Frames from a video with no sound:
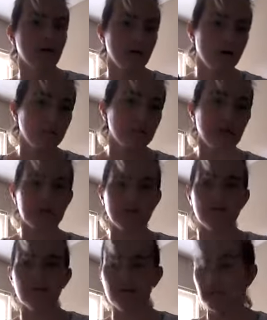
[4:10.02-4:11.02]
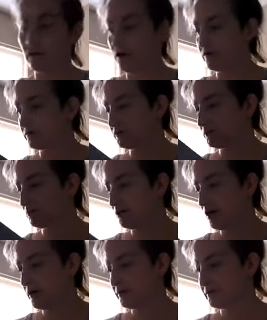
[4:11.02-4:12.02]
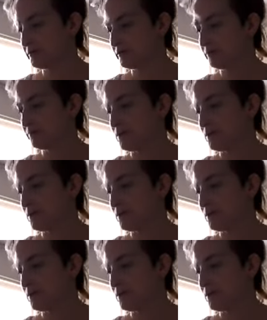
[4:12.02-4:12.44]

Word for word: um, that's over in the other supplies.